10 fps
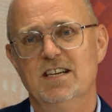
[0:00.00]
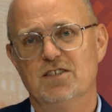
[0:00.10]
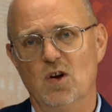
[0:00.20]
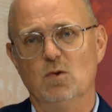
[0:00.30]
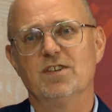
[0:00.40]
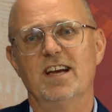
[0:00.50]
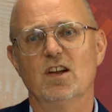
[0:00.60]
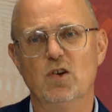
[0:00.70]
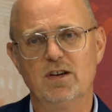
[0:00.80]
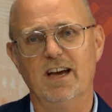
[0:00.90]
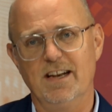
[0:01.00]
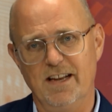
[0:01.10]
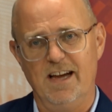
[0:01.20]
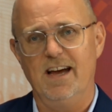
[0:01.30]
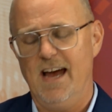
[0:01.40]
So take a look
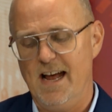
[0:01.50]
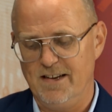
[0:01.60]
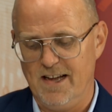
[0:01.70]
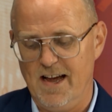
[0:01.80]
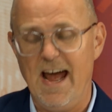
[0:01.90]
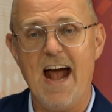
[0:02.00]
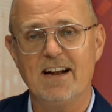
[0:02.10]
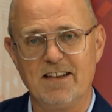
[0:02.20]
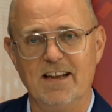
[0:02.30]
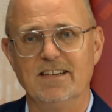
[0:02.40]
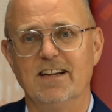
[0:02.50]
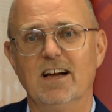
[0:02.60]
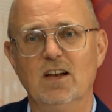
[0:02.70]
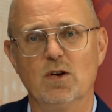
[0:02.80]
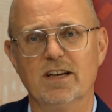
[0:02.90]
and act and
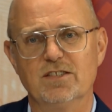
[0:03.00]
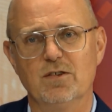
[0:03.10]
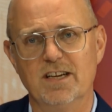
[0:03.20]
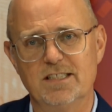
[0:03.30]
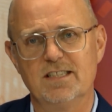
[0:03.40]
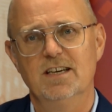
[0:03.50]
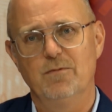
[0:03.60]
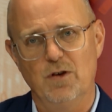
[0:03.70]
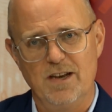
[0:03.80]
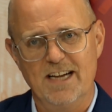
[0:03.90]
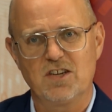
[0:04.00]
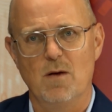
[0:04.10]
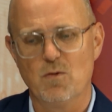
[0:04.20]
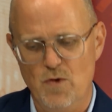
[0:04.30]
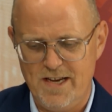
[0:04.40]
look into this for the next
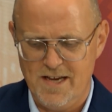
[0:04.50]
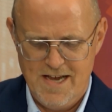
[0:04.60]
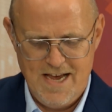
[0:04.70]
coming week.